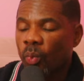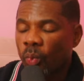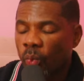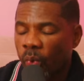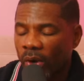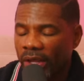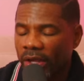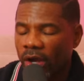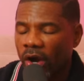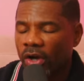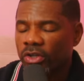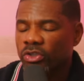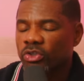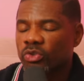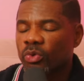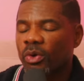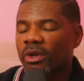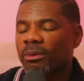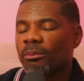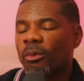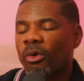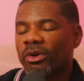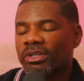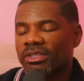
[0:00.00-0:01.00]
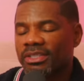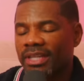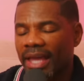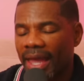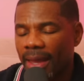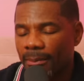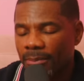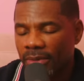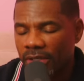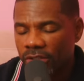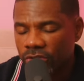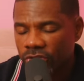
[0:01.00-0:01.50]
we are doing more
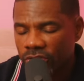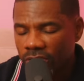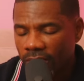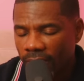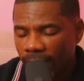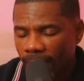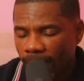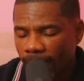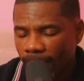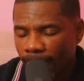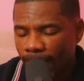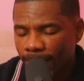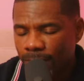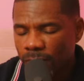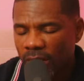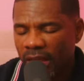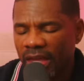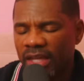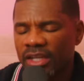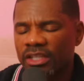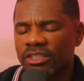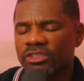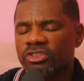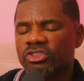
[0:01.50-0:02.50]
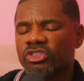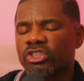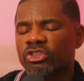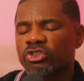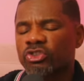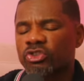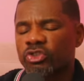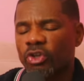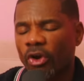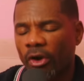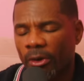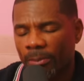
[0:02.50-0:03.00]
damage. It is
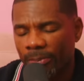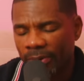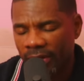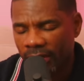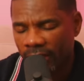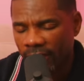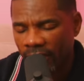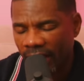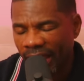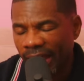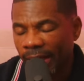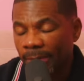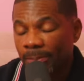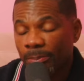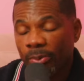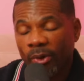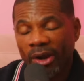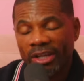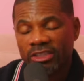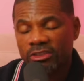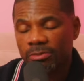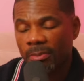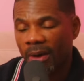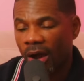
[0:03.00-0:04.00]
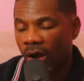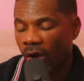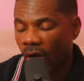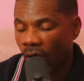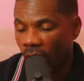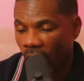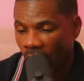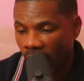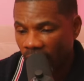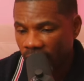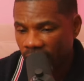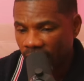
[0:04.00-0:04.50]
disturbing. It breaks my
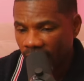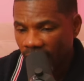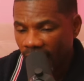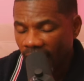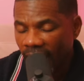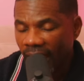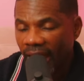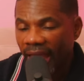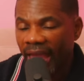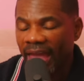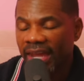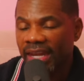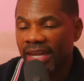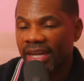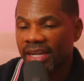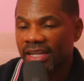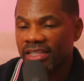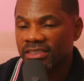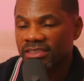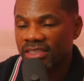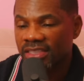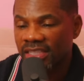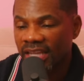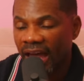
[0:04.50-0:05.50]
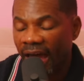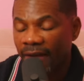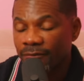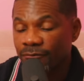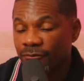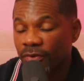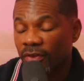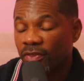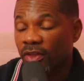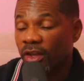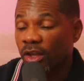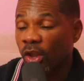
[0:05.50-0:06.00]
heart. And it is not
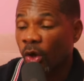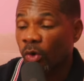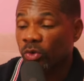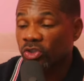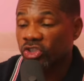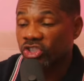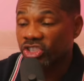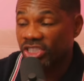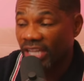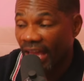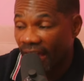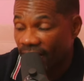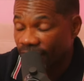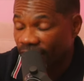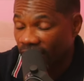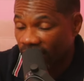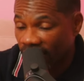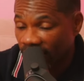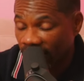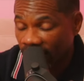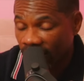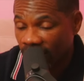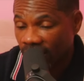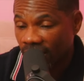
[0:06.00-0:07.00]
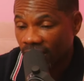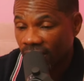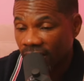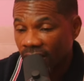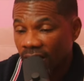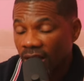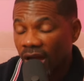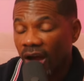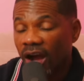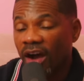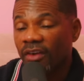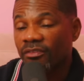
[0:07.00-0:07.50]
for the longevity
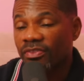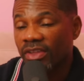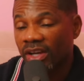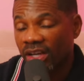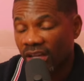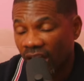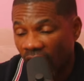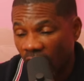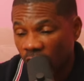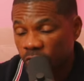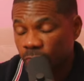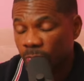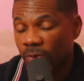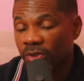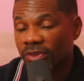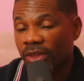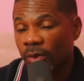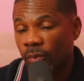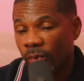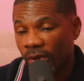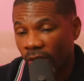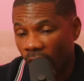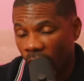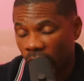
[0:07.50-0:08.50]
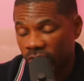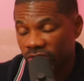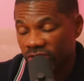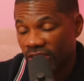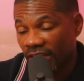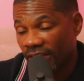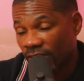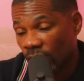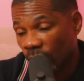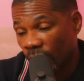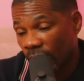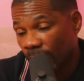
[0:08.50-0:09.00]
of the gospel that we all
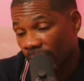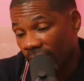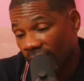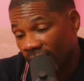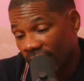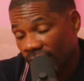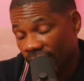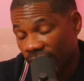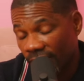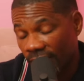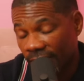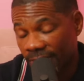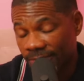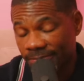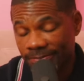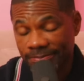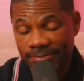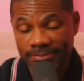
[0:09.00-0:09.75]
say that we believe in.